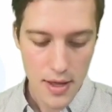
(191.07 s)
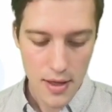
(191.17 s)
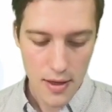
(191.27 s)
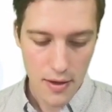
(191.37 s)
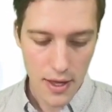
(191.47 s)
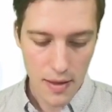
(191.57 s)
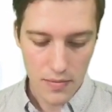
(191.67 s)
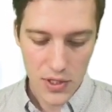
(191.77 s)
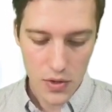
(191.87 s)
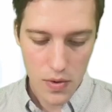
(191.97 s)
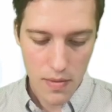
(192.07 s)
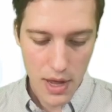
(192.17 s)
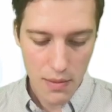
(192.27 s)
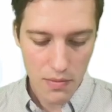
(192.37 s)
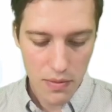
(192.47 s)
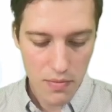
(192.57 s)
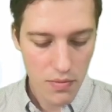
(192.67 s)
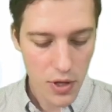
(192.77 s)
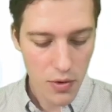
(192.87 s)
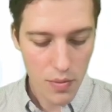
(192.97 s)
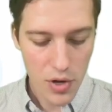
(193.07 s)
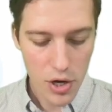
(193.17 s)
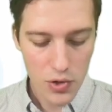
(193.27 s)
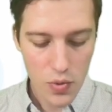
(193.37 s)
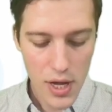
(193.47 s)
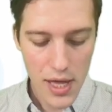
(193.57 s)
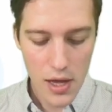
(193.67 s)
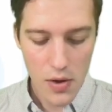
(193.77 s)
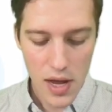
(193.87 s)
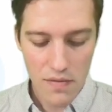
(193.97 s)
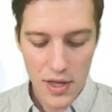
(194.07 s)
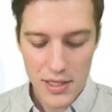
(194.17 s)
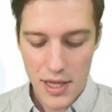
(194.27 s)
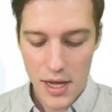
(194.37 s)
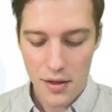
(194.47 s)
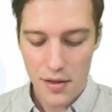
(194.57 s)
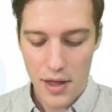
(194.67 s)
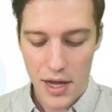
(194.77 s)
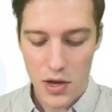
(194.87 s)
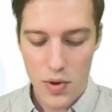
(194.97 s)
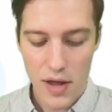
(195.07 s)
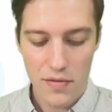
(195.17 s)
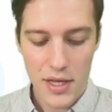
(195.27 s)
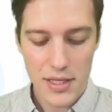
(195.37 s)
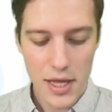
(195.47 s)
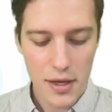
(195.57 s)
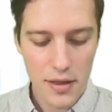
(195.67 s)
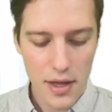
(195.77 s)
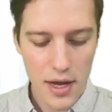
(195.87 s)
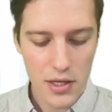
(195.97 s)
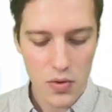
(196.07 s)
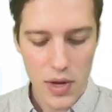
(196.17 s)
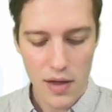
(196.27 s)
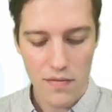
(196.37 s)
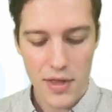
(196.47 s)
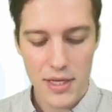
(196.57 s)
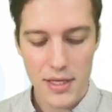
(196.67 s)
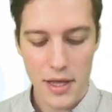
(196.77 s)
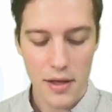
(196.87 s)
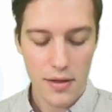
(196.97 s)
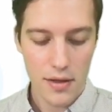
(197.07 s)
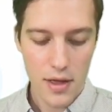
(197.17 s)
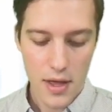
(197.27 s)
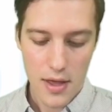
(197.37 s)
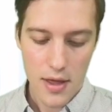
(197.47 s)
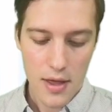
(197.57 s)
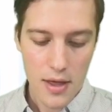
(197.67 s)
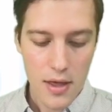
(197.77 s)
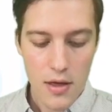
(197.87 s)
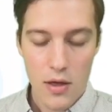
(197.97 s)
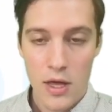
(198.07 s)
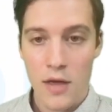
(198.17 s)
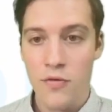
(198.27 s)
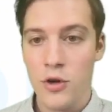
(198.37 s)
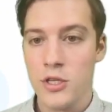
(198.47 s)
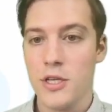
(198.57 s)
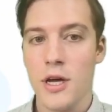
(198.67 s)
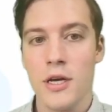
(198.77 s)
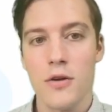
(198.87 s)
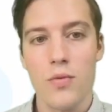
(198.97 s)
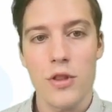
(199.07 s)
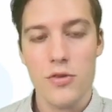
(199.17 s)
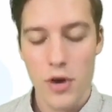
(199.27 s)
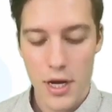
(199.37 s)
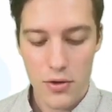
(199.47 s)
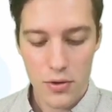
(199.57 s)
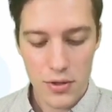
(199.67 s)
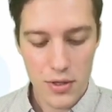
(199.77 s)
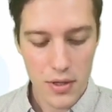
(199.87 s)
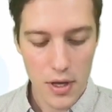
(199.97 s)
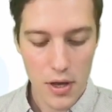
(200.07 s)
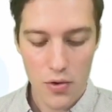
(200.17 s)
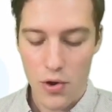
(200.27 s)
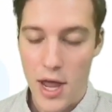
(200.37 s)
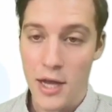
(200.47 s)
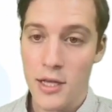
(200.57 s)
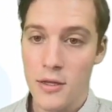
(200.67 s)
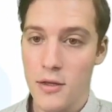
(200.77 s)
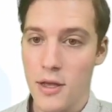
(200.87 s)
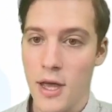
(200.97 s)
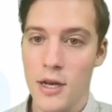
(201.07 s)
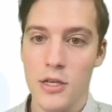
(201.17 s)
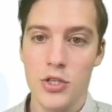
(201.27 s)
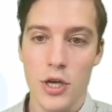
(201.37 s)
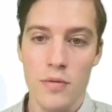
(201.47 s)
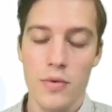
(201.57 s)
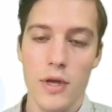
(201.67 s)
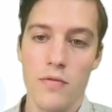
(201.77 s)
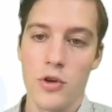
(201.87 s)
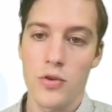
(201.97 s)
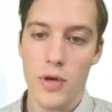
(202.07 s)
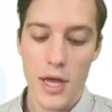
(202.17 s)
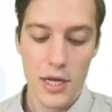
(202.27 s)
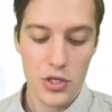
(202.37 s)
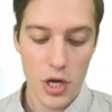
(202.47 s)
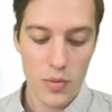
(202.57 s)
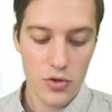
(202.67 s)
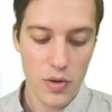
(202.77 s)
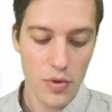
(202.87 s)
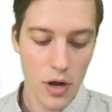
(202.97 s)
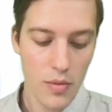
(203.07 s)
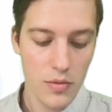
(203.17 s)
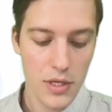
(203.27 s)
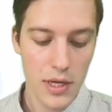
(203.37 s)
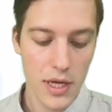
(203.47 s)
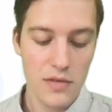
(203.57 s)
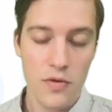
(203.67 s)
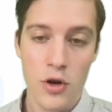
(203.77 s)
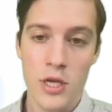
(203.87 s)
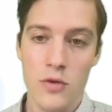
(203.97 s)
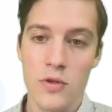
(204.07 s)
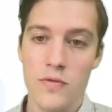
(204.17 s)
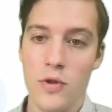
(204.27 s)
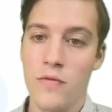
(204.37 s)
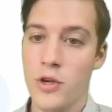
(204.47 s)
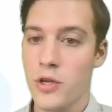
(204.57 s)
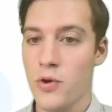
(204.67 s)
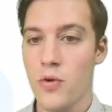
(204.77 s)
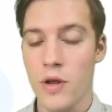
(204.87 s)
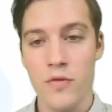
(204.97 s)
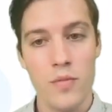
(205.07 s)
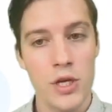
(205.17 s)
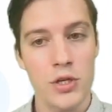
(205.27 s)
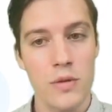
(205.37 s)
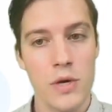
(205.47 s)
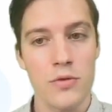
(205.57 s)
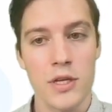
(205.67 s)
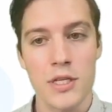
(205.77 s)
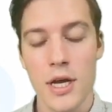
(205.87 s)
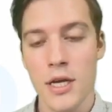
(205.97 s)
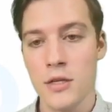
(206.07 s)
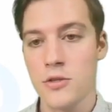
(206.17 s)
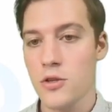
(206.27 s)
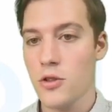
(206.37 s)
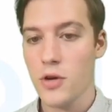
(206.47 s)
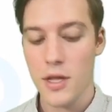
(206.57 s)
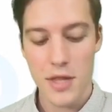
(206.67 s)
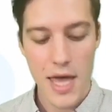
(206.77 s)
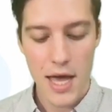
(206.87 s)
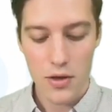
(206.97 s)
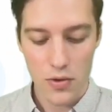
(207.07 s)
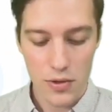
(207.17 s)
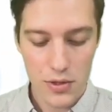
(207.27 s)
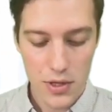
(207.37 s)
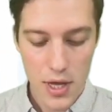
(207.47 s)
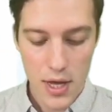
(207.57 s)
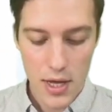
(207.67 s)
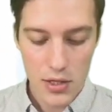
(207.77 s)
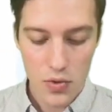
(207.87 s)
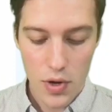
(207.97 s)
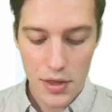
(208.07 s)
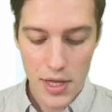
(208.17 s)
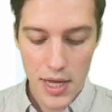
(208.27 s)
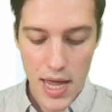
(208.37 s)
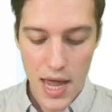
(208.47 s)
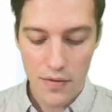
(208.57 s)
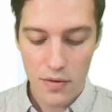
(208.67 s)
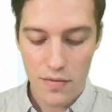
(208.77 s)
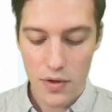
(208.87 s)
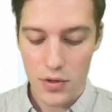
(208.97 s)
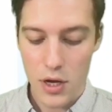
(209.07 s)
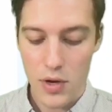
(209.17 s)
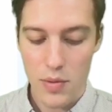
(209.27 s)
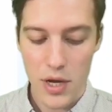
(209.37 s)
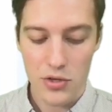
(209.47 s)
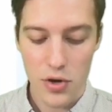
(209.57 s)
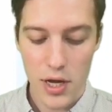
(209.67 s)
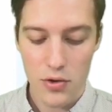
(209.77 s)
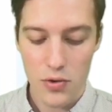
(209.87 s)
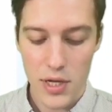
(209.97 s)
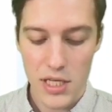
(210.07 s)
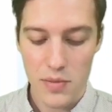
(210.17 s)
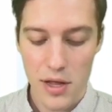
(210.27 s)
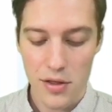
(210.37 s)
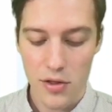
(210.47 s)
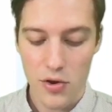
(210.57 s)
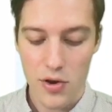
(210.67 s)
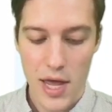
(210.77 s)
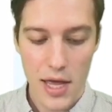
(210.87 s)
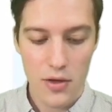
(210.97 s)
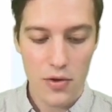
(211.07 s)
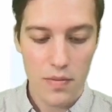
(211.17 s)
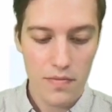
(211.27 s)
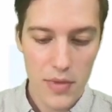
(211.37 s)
Okay, so I'm part way here. I have this length, I don't have this length, and I don't have this length. If we're stuck with triangles or any shape, if we're doing any geometry problems, it's very useful if we don't know information about the sides to look at the angles. So one thing I haven't filled out in my triangle is my third angle.